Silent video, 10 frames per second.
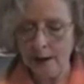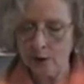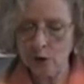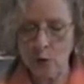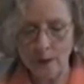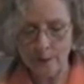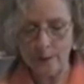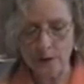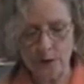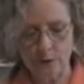Here's what
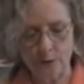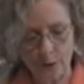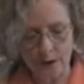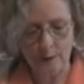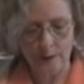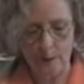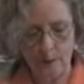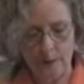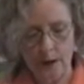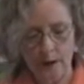Milton Friedman
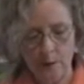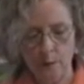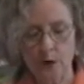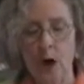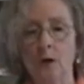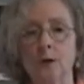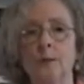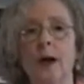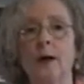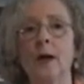talked
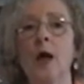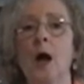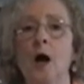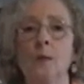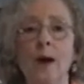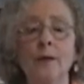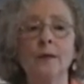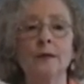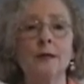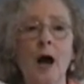about
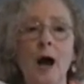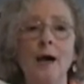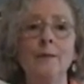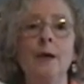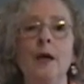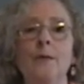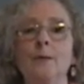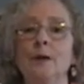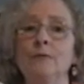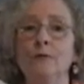the time
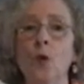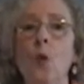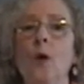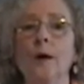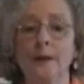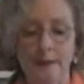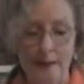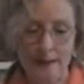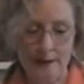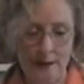before
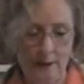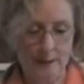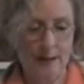the income